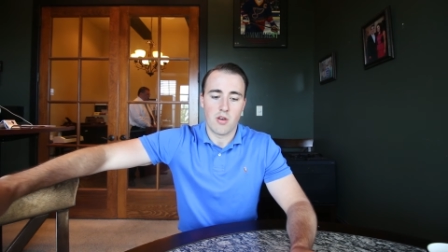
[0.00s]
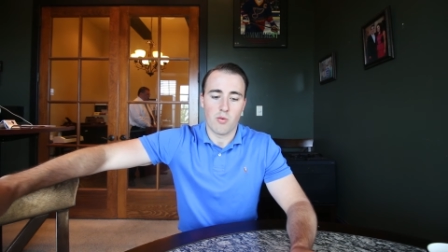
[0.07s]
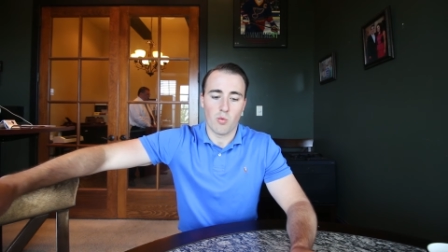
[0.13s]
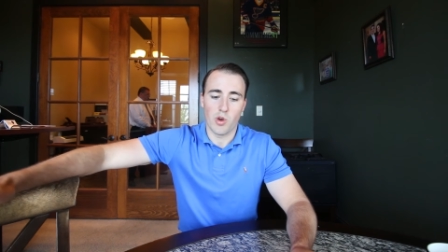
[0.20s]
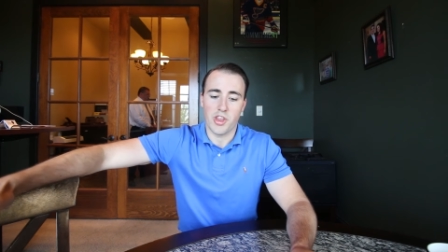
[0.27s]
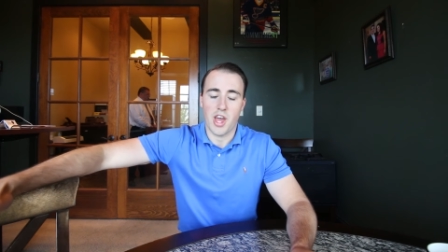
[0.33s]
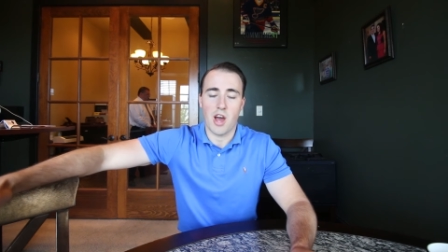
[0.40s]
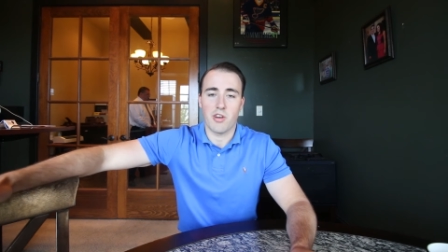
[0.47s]

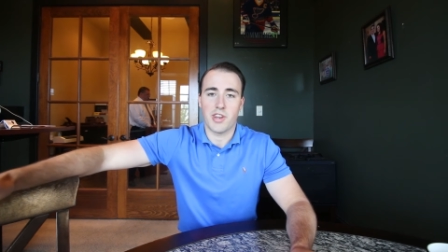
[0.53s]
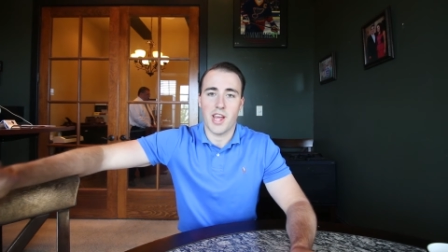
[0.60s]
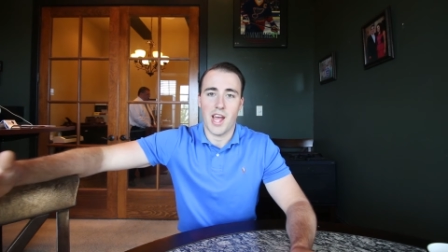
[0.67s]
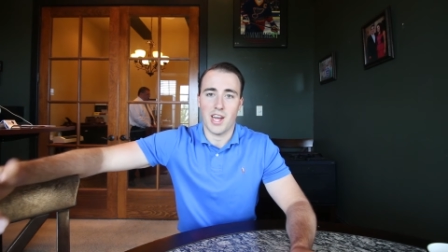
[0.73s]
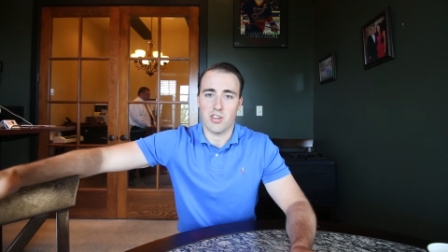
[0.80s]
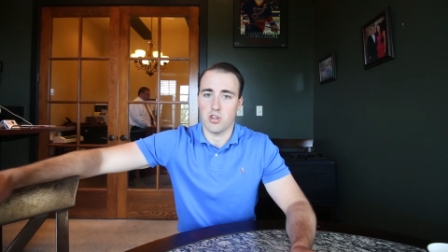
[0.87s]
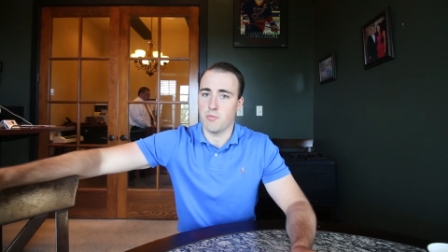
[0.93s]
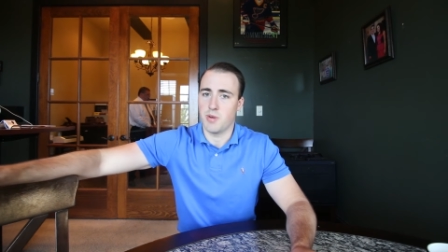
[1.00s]
without
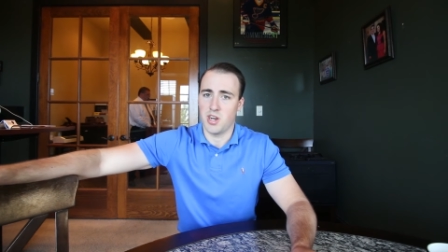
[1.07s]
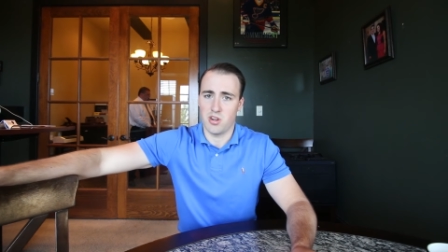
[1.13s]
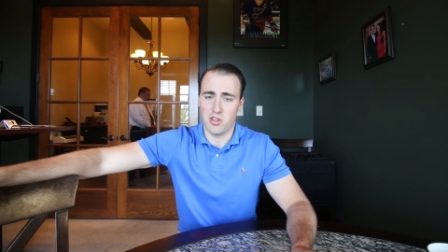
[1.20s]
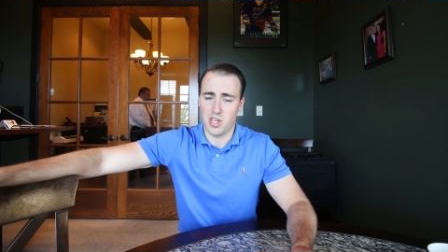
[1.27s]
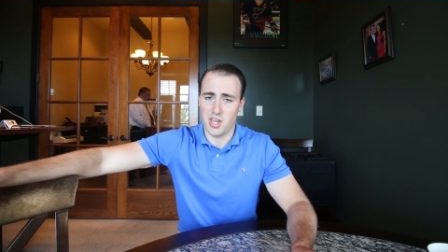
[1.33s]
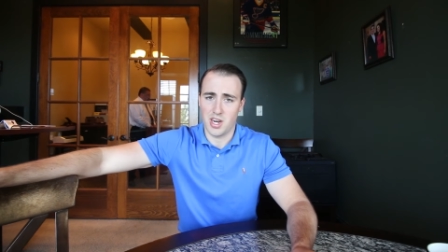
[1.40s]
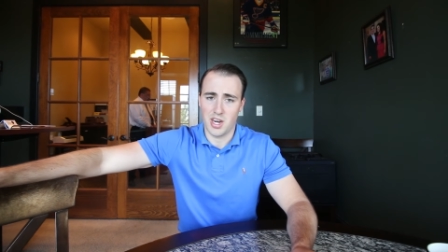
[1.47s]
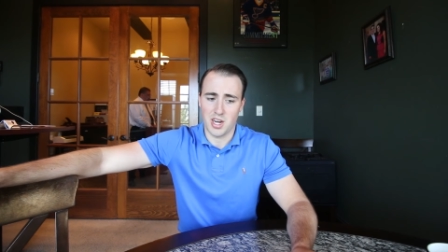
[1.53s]
tax or
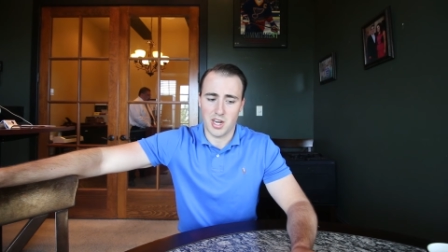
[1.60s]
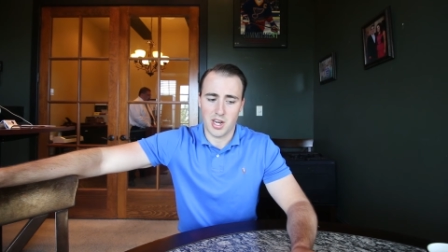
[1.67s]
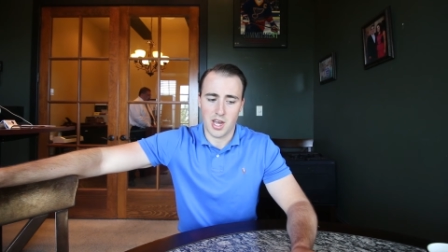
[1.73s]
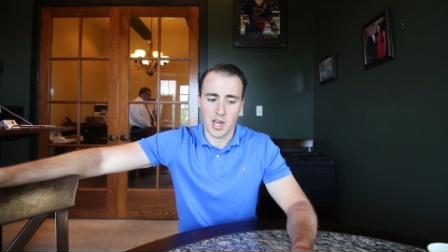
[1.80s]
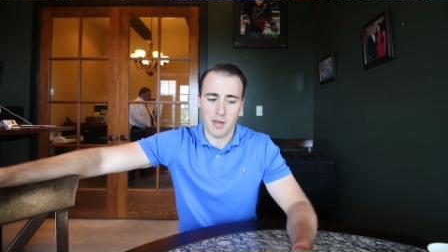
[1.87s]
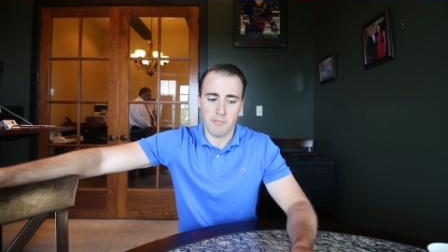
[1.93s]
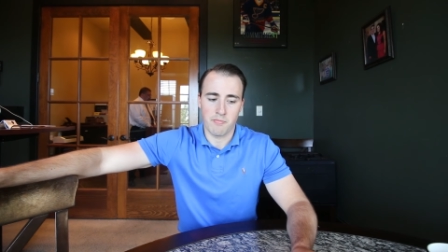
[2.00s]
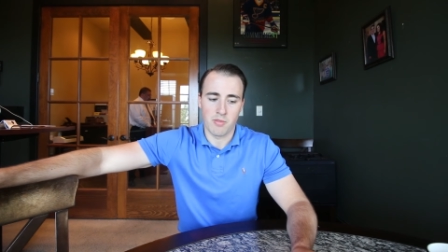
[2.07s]
penalty at any
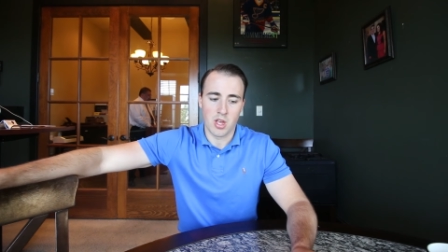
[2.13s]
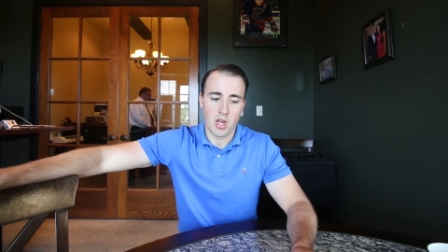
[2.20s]
time.